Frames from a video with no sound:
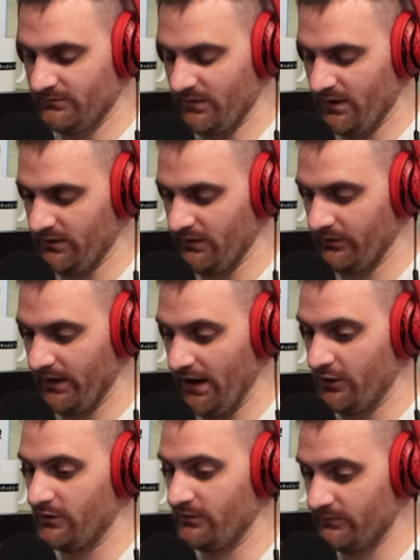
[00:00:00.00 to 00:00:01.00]
you know, the
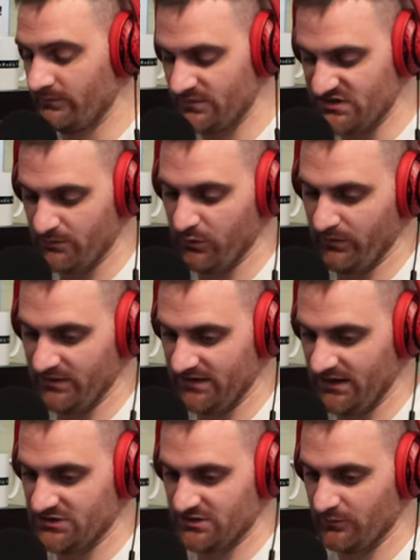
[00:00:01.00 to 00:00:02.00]
iron
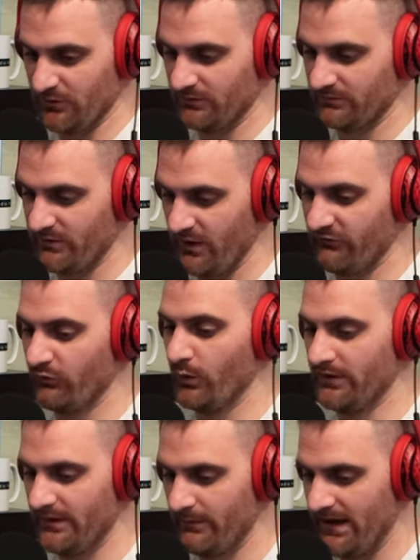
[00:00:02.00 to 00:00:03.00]
supplementation will
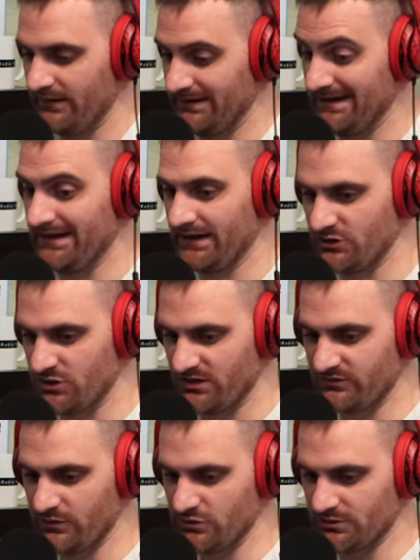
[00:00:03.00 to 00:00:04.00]
avoid them needing a
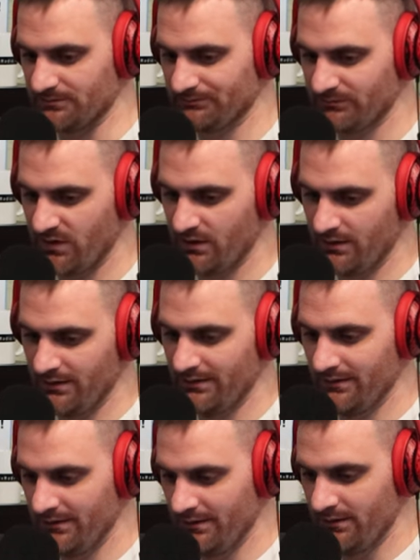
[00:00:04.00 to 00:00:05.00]
transfusion. Right.
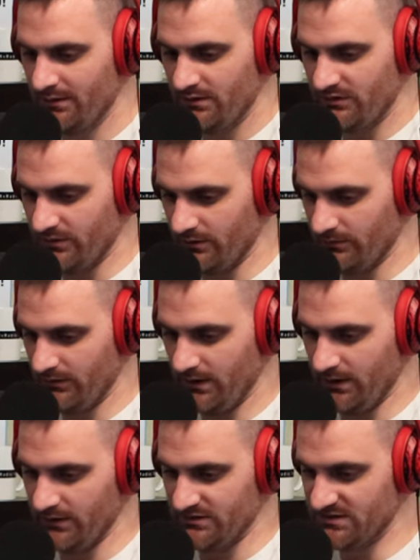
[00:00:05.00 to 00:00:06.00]
So
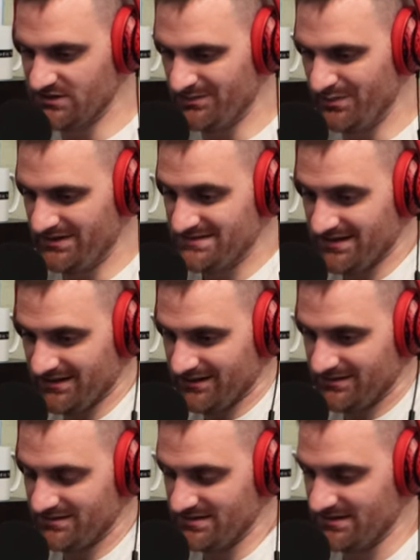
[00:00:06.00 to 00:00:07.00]
uh, to jump
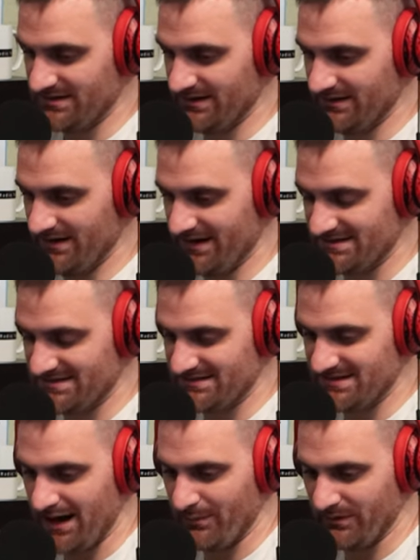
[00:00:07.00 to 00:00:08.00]
into the
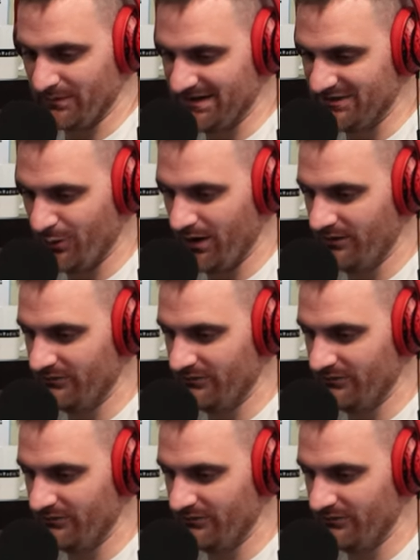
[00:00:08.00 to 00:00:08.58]
next topic, B12